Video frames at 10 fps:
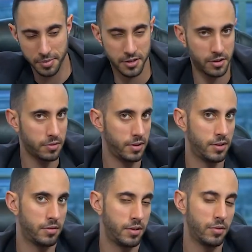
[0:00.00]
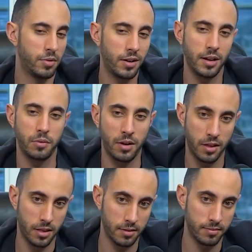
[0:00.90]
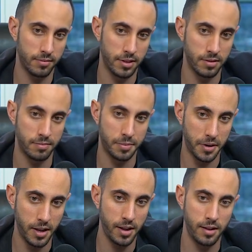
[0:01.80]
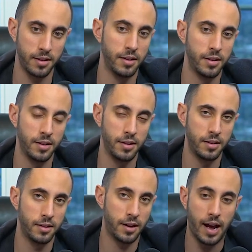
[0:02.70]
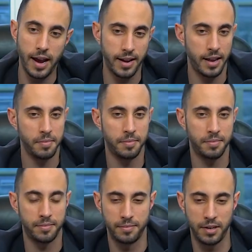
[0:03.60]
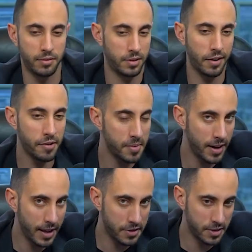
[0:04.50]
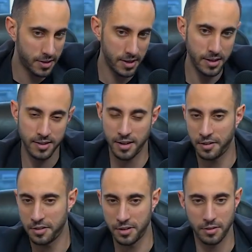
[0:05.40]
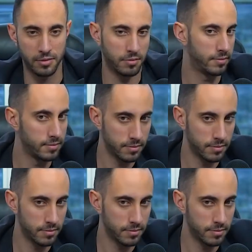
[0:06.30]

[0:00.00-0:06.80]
So, they're working with some pretty high name, government agencies and also